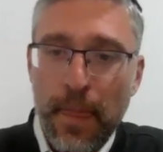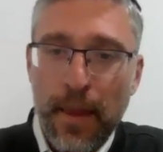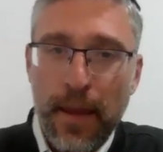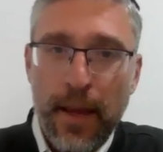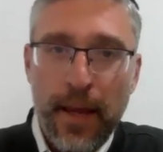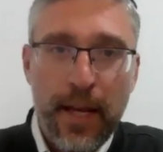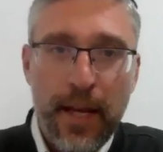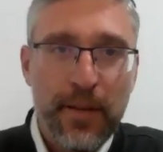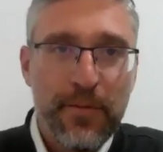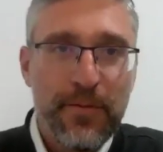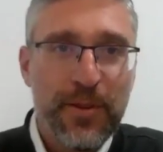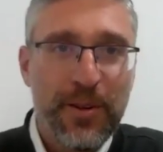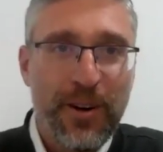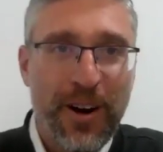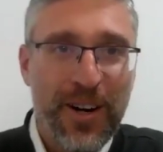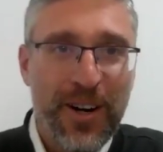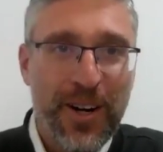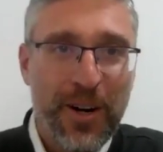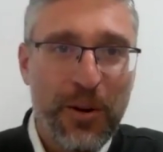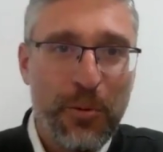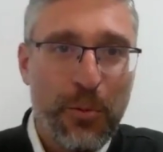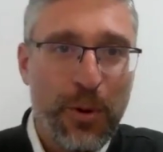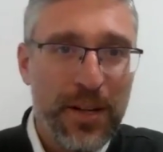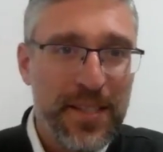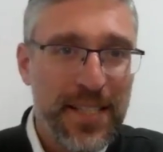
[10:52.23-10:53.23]
And if you're on
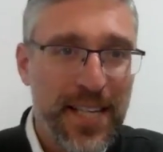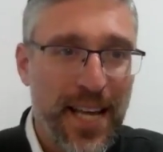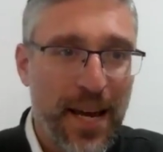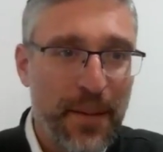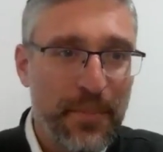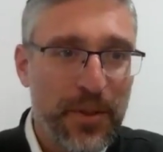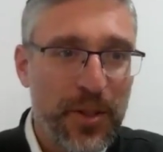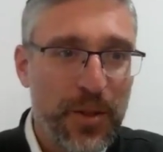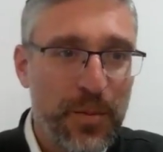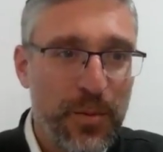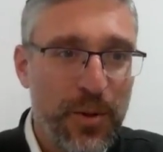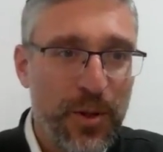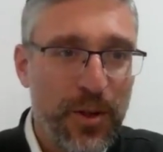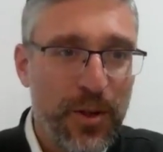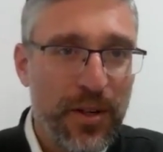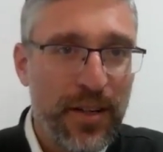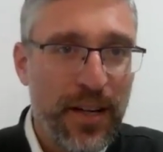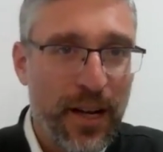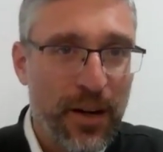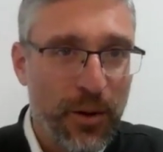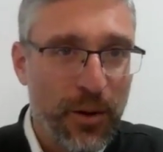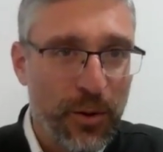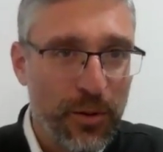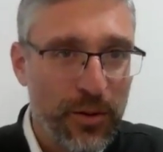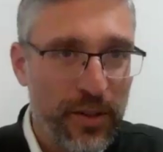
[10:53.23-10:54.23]
our WhatsApp community,
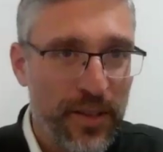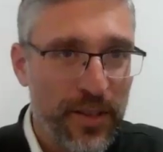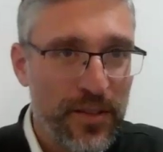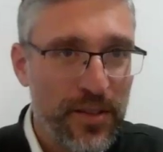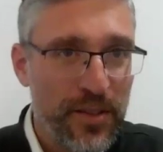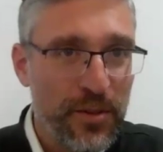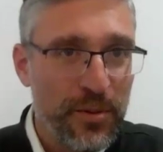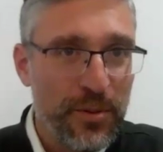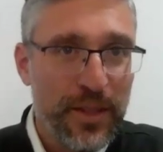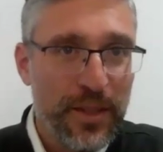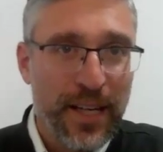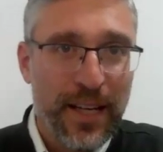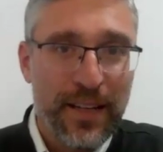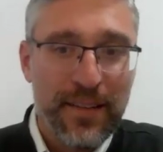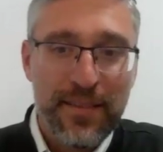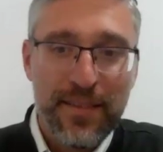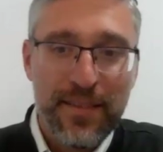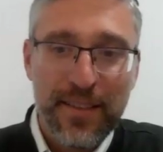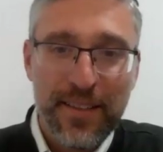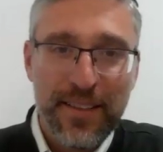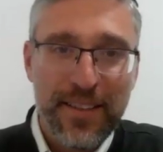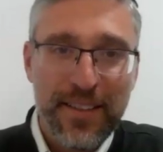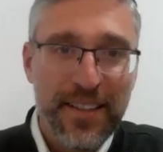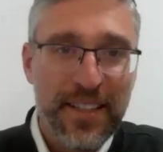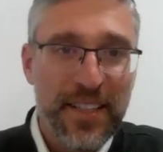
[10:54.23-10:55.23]
not only do you get
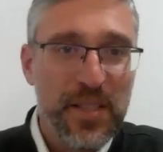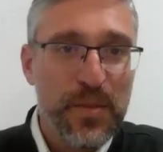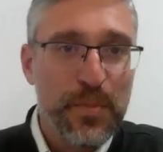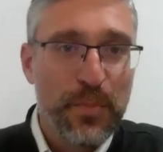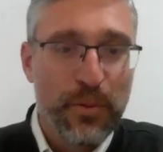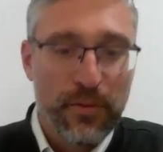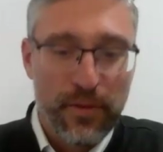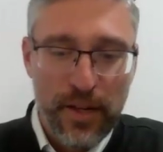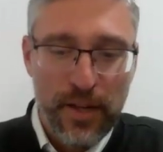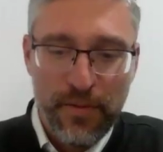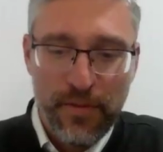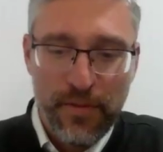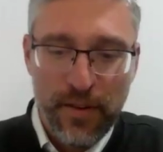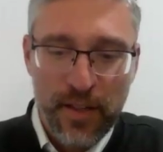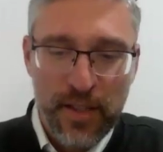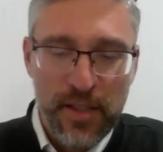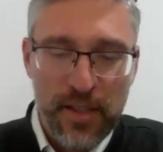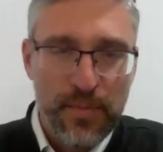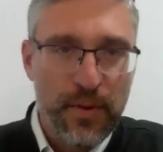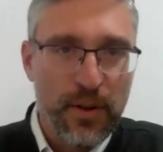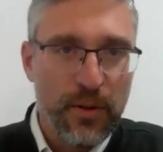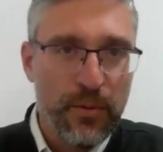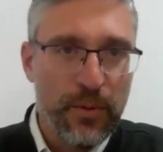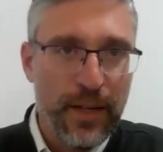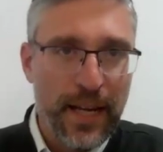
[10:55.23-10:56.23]
these briefings,
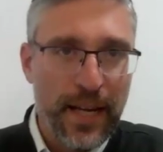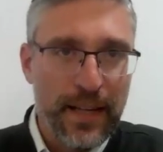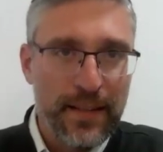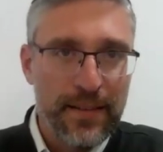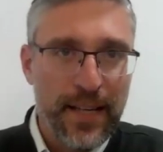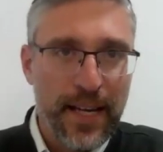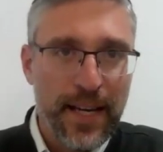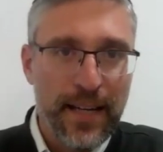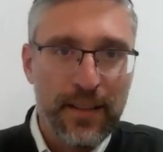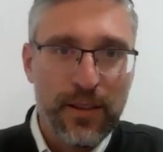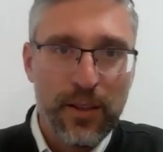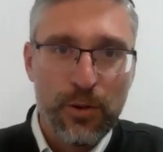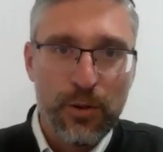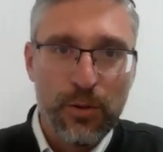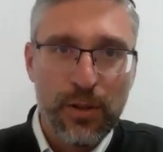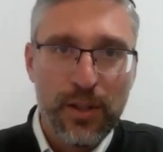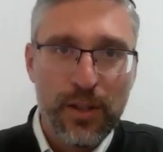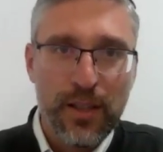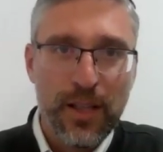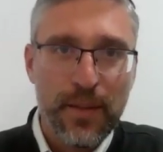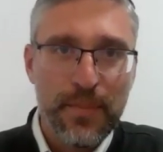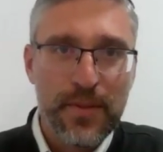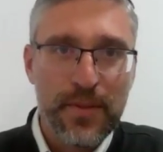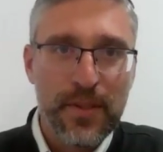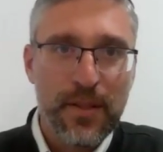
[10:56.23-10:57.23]
but we take little
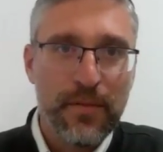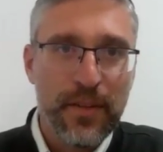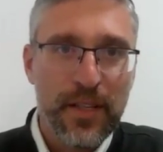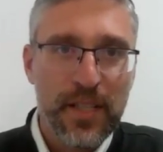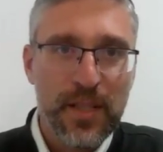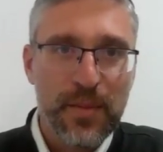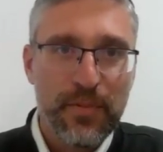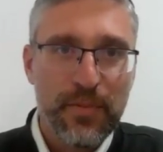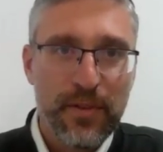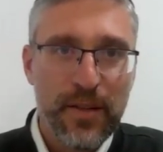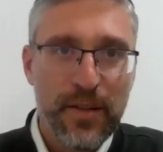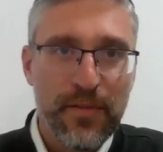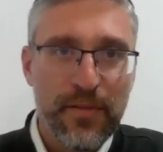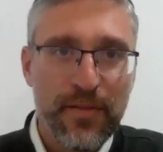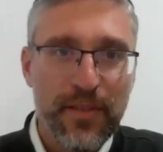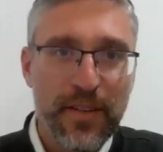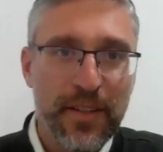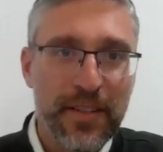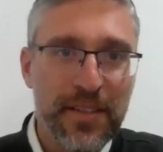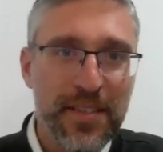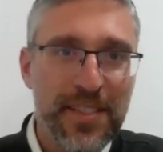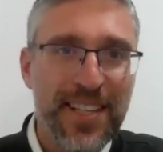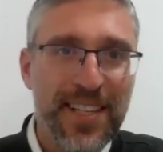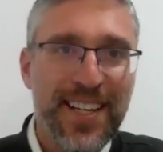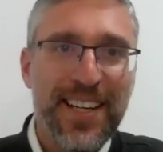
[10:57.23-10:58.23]
clips of these
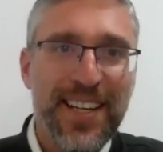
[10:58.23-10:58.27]
briefings,